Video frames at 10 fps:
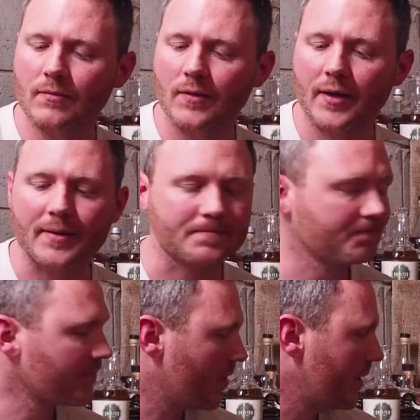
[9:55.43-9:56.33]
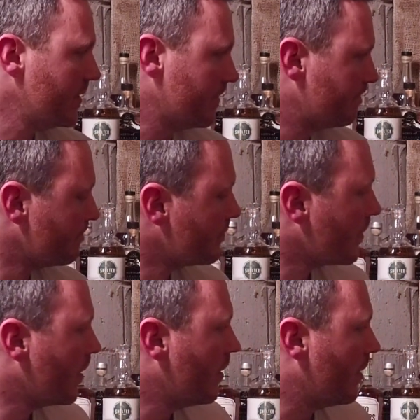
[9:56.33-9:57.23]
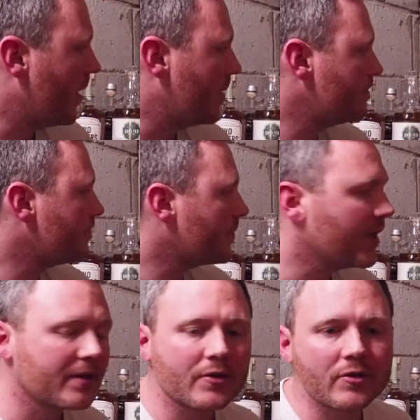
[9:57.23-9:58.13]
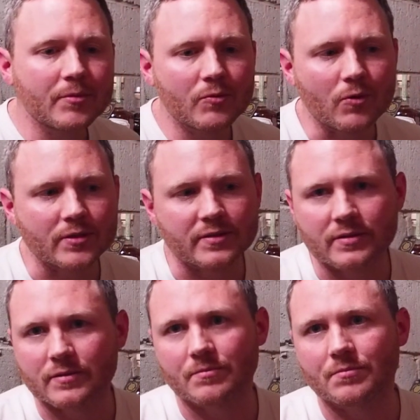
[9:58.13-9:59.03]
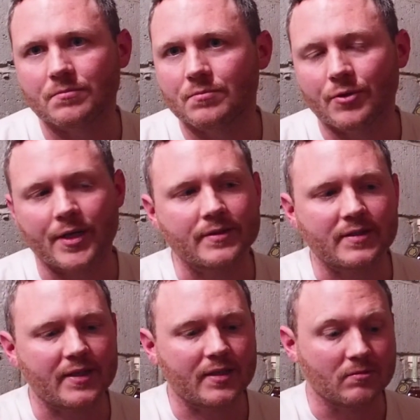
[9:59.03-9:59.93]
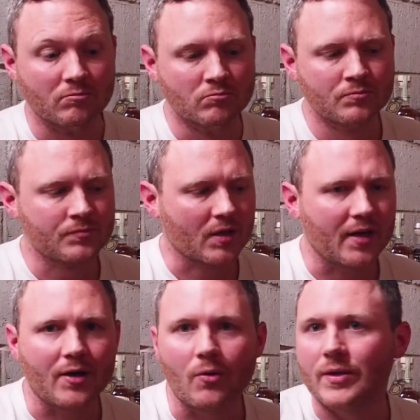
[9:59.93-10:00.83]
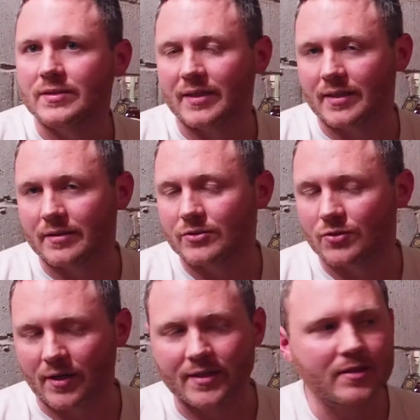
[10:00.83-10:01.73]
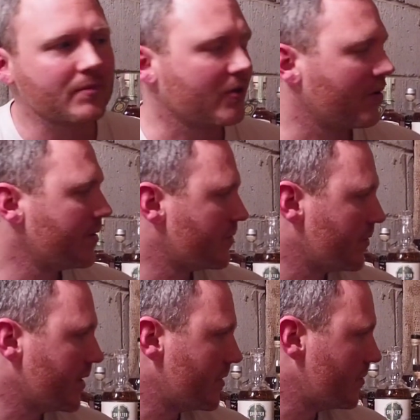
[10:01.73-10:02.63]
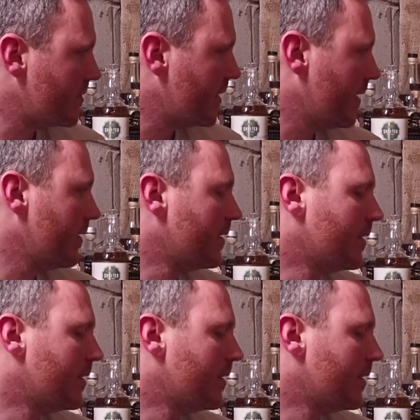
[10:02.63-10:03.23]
Yeah, awesome. The Gooderham and Worts brands I I always like trying them. They're always really interesting.